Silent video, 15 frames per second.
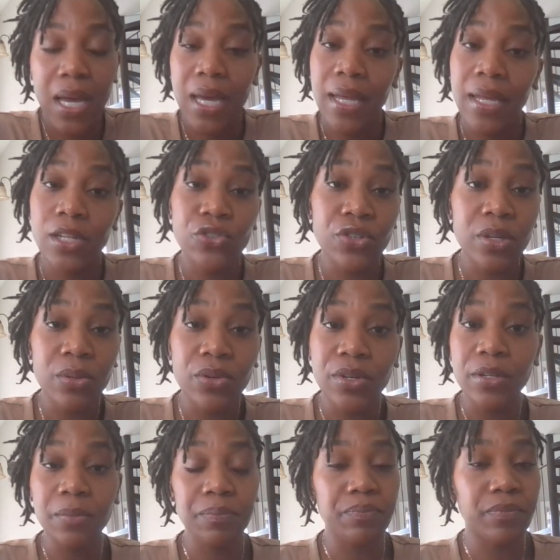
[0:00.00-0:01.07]
I ain't trip
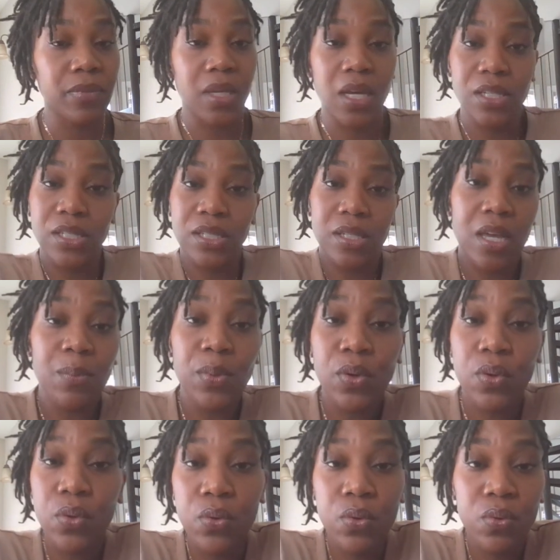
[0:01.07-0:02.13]
crip. I just kept
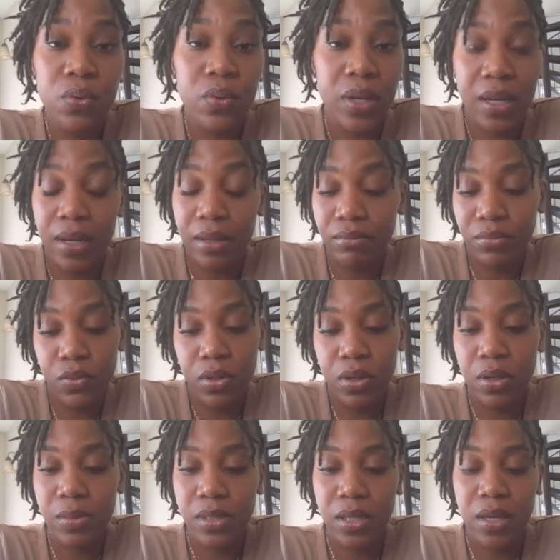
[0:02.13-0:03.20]
it cool and you know
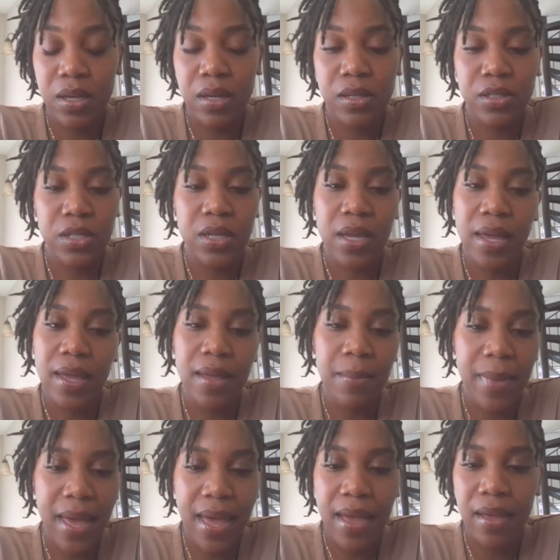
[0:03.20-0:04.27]
what I'm saying? She
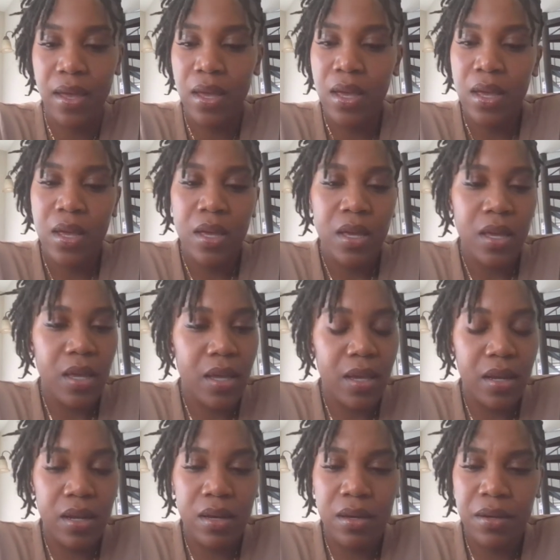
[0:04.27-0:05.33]
came back
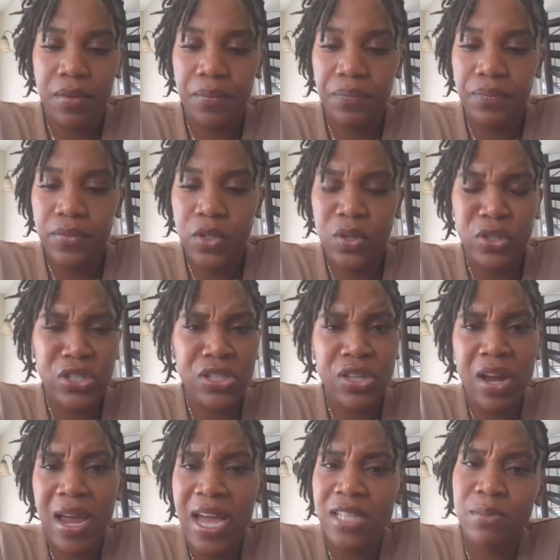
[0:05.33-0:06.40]
and um, you know, she
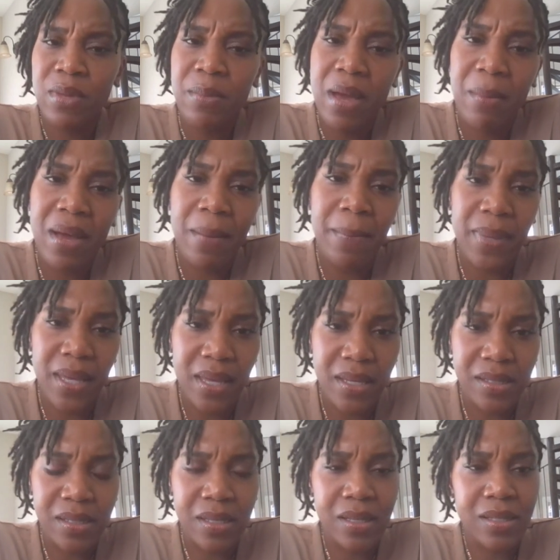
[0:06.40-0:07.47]
started asking me about my
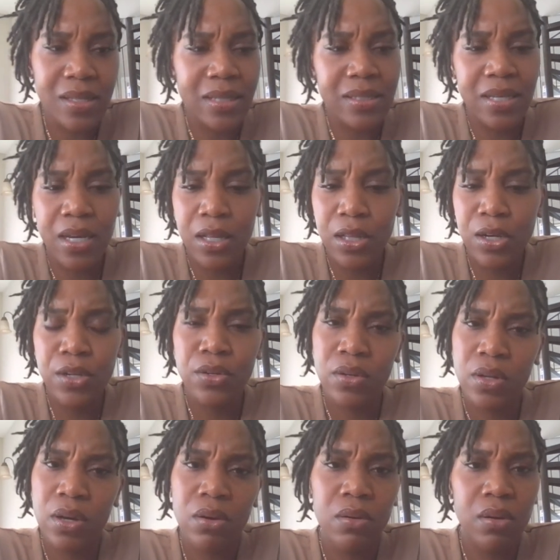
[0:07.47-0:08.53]
business. I tell her,
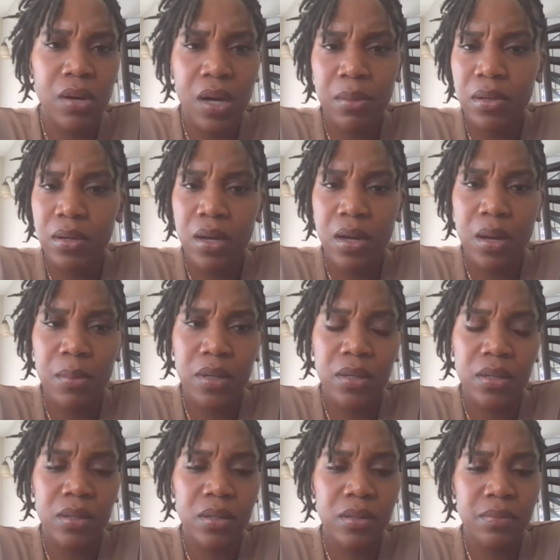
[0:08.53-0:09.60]
you know, I'm a, I'm
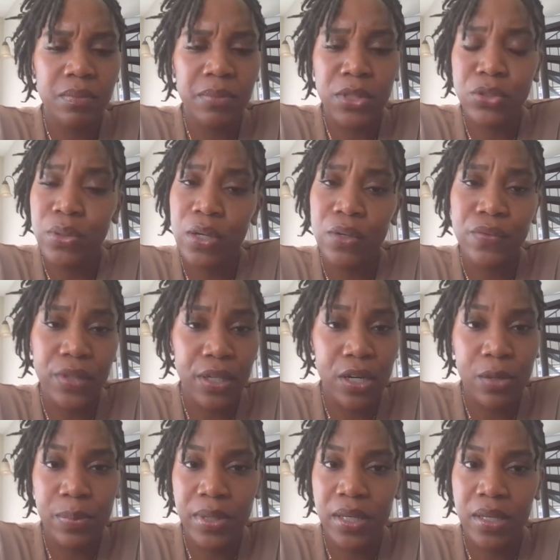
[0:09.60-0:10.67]
a mental health
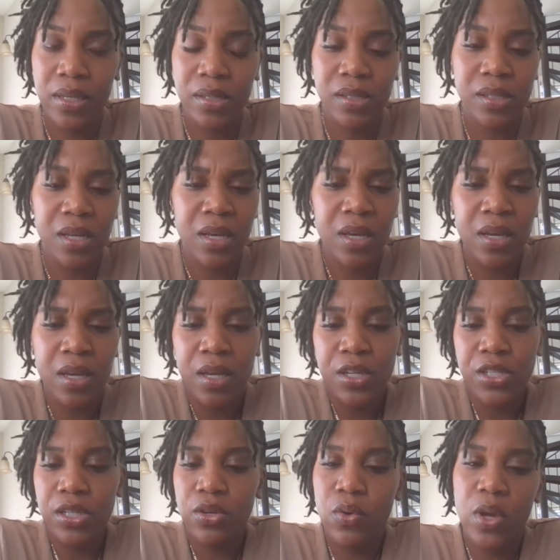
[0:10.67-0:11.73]
therapist
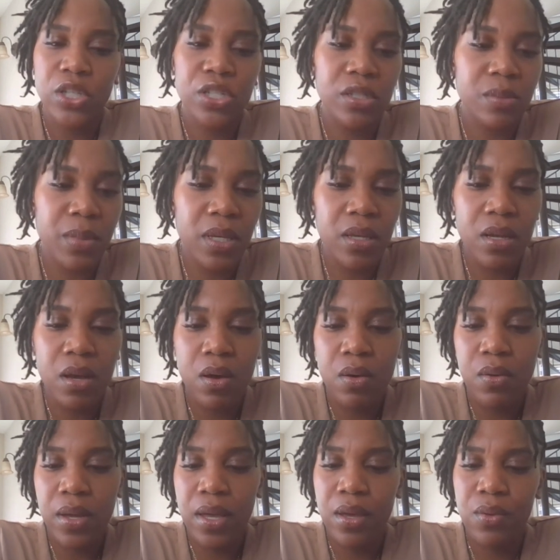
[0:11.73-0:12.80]
she questions me,
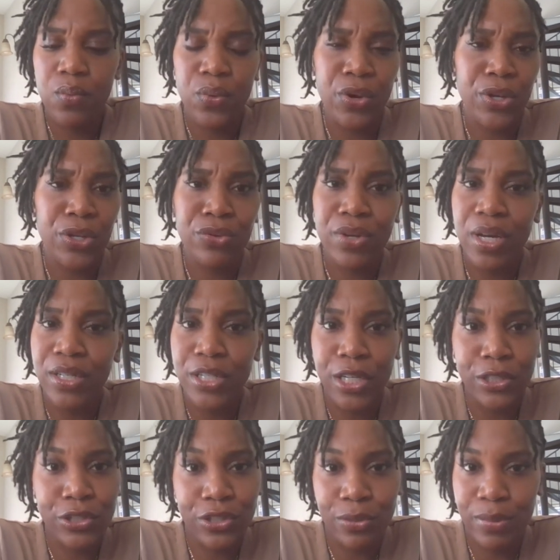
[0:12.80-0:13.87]
okay, where do you
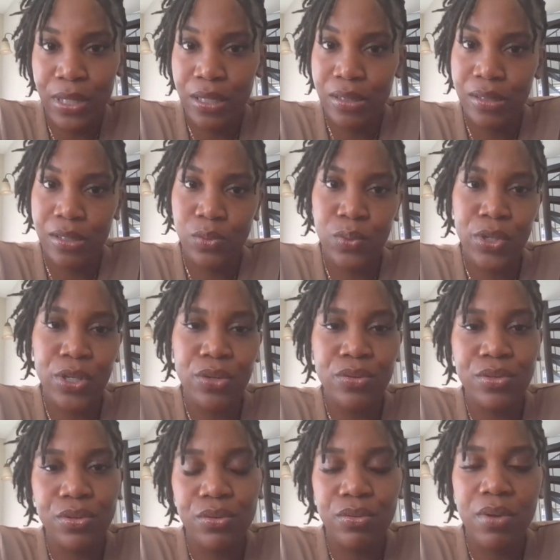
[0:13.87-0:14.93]
conduct your business? What do
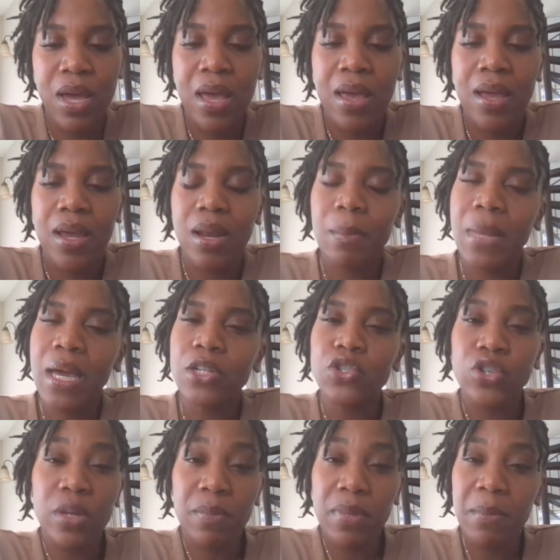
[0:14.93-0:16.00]
you do? And I'm not
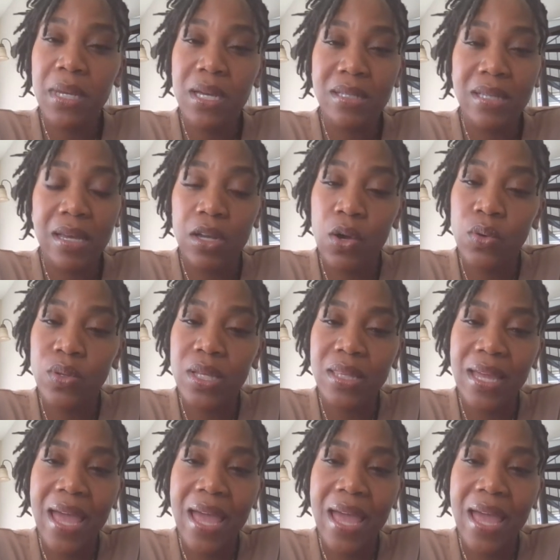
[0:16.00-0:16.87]
tripping because I know that